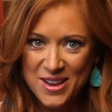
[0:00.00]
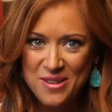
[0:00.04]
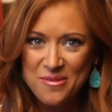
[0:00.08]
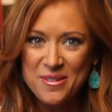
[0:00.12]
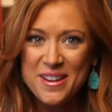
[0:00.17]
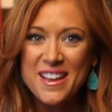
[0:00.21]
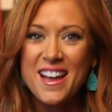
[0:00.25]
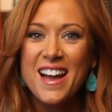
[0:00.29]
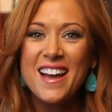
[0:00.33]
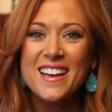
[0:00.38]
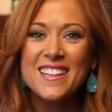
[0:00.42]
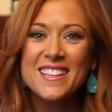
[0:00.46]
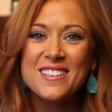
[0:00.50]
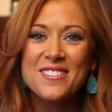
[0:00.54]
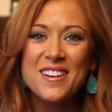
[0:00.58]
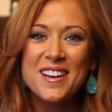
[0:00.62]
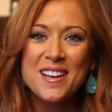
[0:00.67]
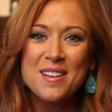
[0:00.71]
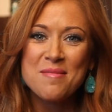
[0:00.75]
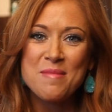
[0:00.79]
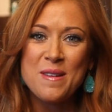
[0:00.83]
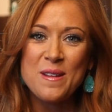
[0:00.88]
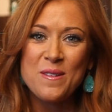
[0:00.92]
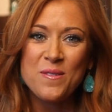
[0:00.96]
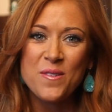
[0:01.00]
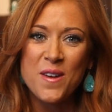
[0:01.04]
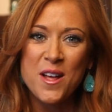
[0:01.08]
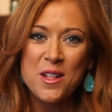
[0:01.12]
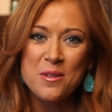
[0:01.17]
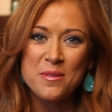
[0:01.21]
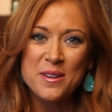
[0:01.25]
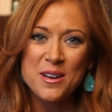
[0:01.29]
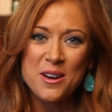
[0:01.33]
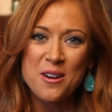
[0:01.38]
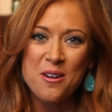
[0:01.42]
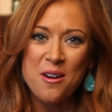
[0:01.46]
We highly recommend
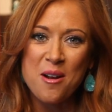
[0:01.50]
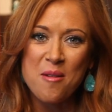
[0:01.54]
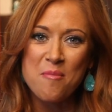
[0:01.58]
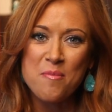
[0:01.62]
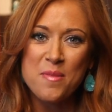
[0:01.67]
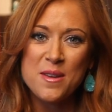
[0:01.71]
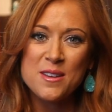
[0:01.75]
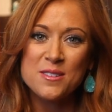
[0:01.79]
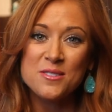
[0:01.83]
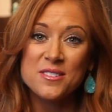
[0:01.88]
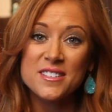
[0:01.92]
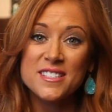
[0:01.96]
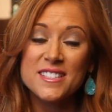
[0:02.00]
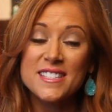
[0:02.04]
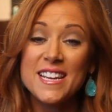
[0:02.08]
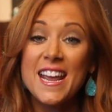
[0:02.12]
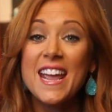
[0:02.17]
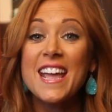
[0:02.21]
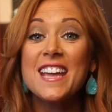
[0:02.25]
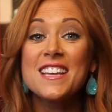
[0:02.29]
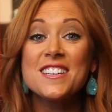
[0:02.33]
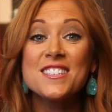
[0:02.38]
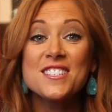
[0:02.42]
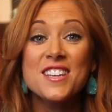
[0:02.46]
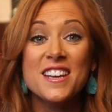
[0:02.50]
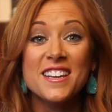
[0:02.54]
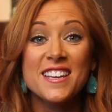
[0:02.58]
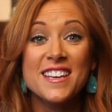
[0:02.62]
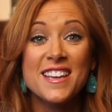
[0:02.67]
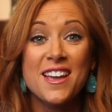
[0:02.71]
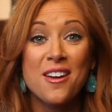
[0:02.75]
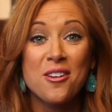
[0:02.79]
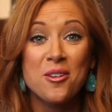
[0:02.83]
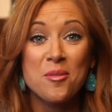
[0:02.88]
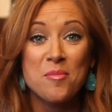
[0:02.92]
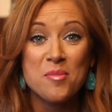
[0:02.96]
following her on Pinterest and
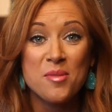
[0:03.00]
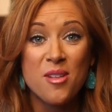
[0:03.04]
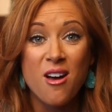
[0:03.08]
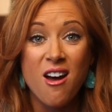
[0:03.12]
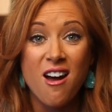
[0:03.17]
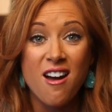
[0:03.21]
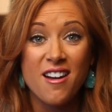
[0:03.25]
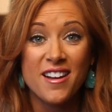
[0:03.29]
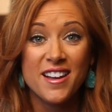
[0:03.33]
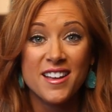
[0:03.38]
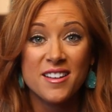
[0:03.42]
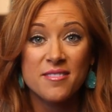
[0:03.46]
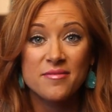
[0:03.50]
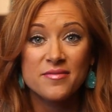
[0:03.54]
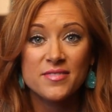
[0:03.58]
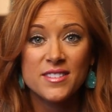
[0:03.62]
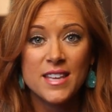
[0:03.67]
checking out her blog.